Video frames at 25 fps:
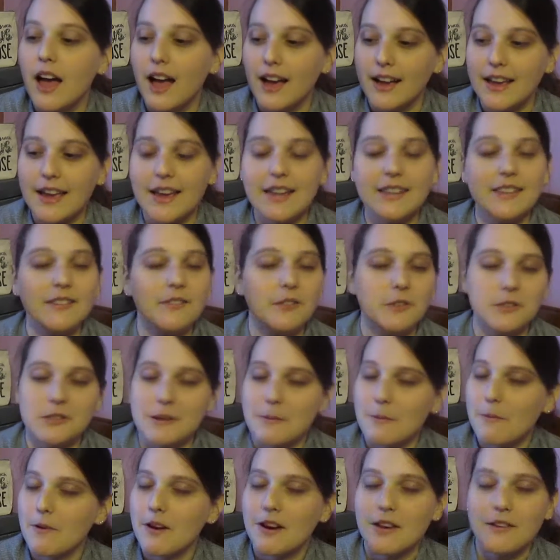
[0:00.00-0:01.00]
Again, the first
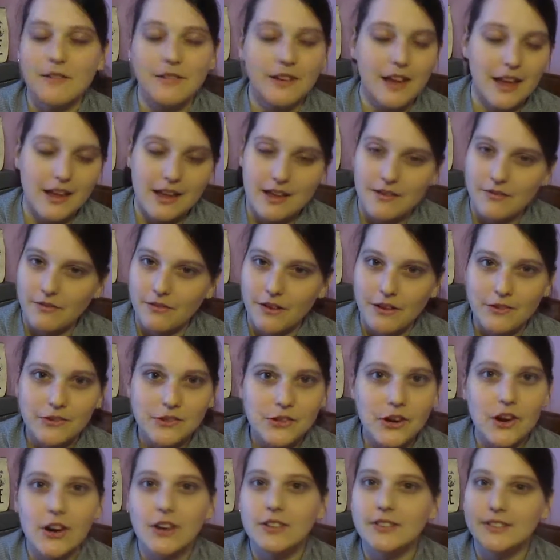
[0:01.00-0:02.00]
time I read it, I gave it 5
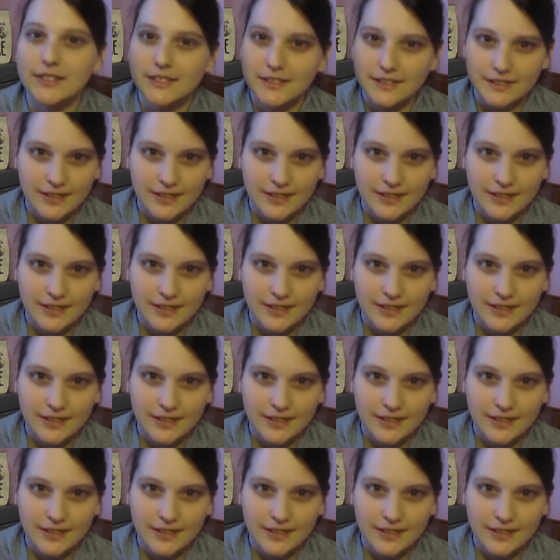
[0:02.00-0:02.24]
stars.